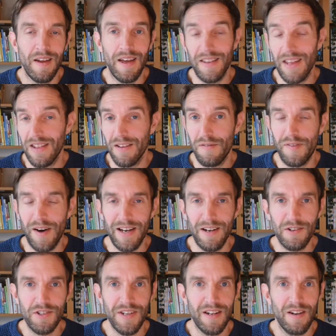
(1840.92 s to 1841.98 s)
And then the
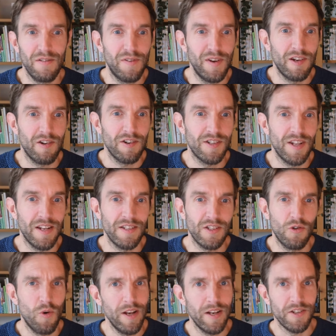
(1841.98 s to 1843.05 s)
final standout feature is that it's
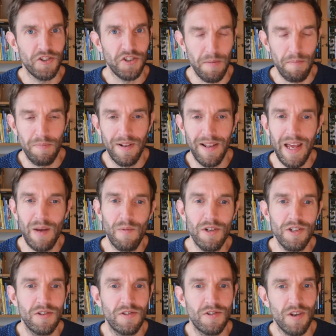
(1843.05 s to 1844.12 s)
quite a simple
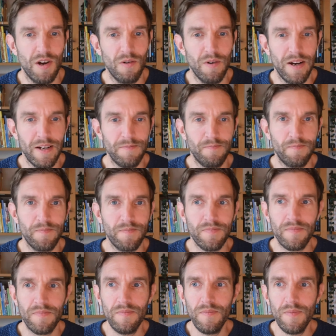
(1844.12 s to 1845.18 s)
language. So um,
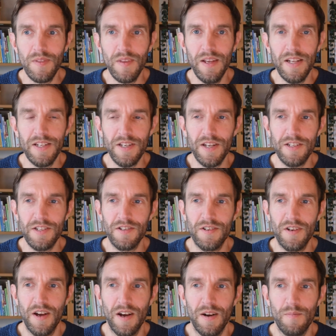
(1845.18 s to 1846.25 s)
it,
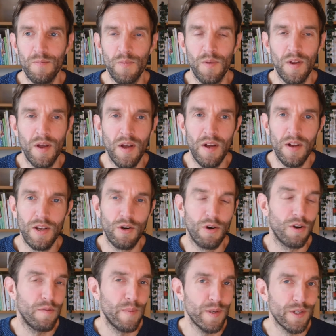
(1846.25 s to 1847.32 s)
it's, um, you
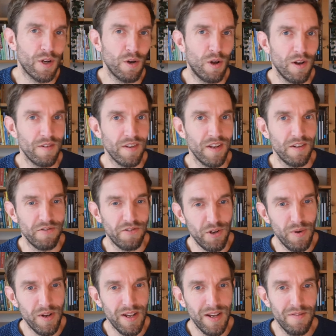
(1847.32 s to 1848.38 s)
could almost call it
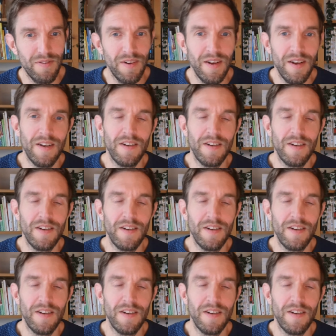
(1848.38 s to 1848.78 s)
intuitive.